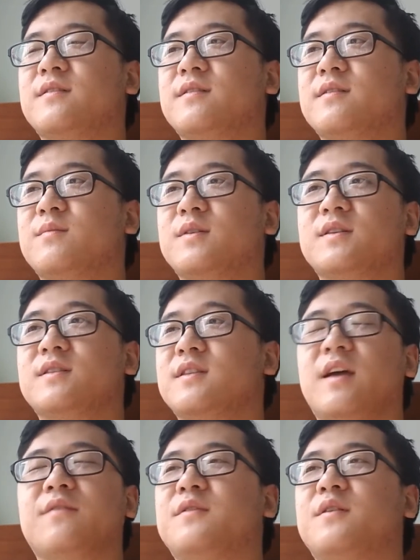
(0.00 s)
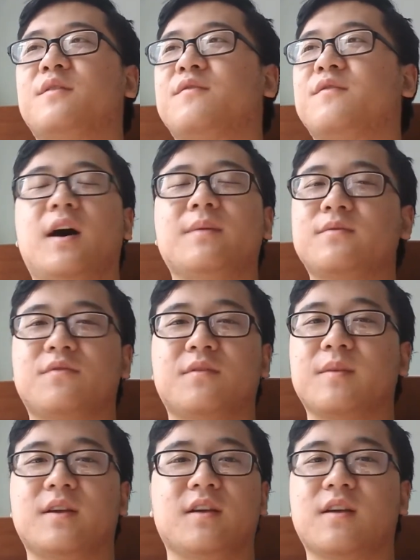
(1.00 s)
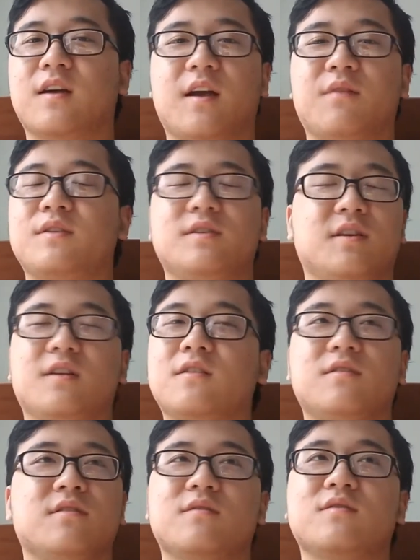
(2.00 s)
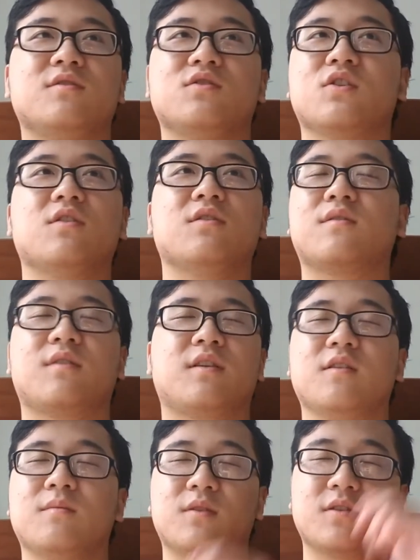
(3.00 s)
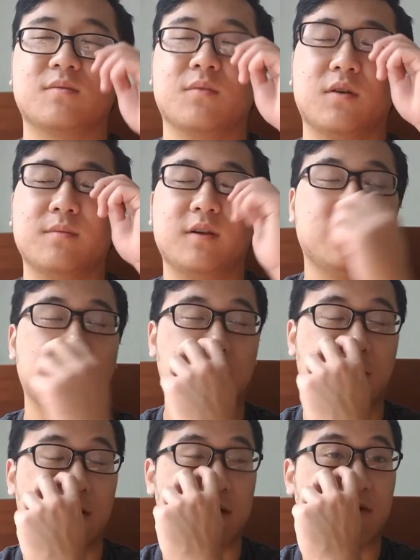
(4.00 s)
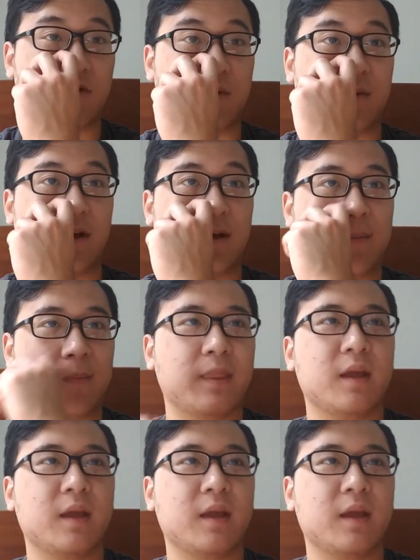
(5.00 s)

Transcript: was never flopped for me. Every single joke, humorous moment worked for me.